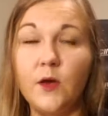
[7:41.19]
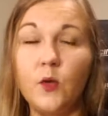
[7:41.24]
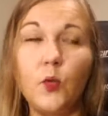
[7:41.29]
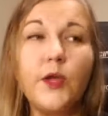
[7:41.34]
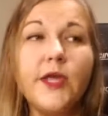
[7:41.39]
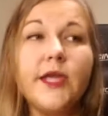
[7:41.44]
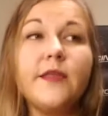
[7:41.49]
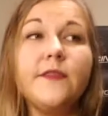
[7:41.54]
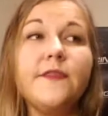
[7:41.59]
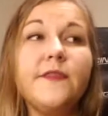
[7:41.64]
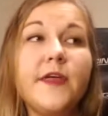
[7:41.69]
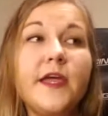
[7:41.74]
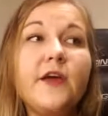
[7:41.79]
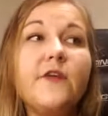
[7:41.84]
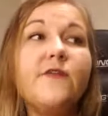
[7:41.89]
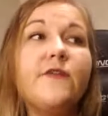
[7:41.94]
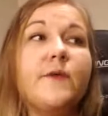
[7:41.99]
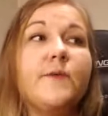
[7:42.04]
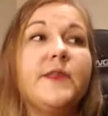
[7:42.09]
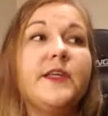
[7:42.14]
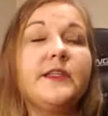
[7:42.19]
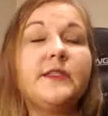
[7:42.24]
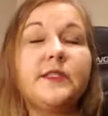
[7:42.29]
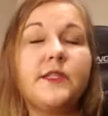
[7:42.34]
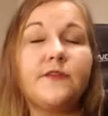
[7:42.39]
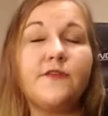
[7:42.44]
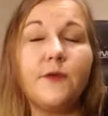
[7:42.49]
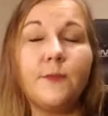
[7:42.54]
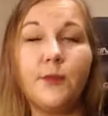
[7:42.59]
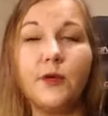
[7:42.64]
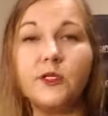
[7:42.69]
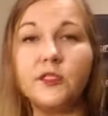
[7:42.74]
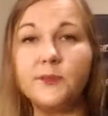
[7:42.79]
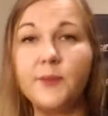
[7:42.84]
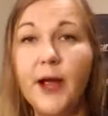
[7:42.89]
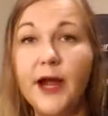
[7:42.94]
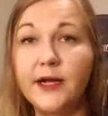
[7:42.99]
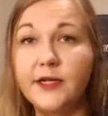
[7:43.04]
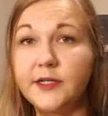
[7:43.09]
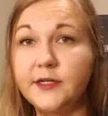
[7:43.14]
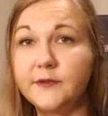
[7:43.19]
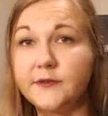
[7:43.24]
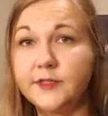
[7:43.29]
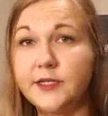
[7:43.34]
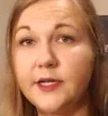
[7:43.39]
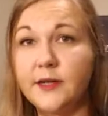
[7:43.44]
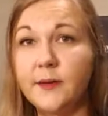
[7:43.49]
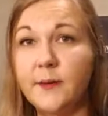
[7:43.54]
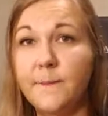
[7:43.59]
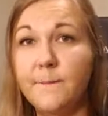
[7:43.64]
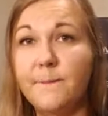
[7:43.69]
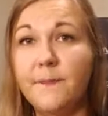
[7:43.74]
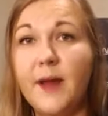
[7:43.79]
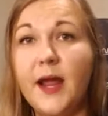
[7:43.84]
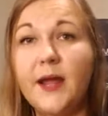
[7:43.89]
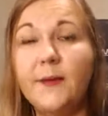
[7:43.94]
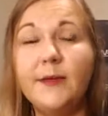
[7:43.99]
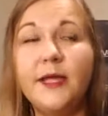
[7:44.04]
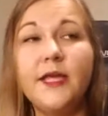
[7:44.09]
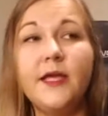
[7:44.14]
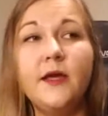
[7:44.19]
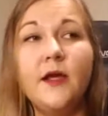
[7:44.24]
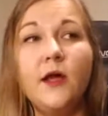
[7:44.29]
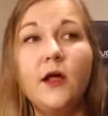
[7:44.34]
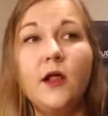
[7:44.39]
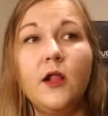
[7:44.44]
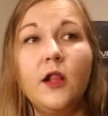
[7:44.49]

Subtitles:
We can think from these different perspectives, and maybe